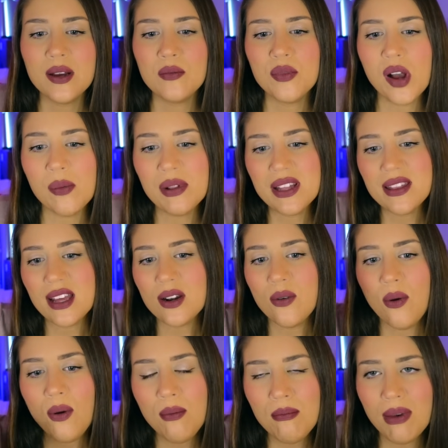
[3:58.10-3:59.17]
probably that
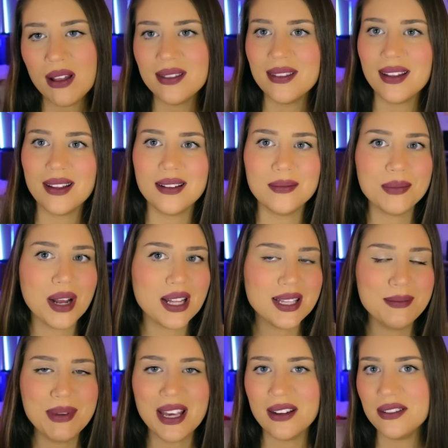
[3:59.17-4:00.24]
whole month I'll probably
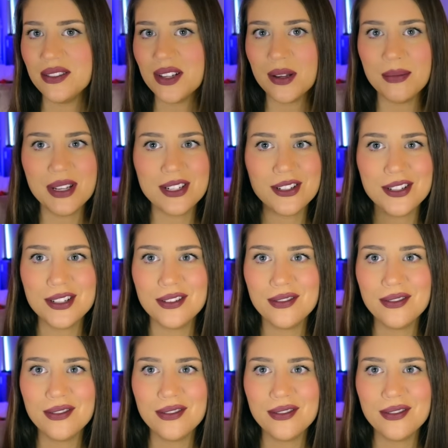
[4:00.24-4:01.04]
be out of commission to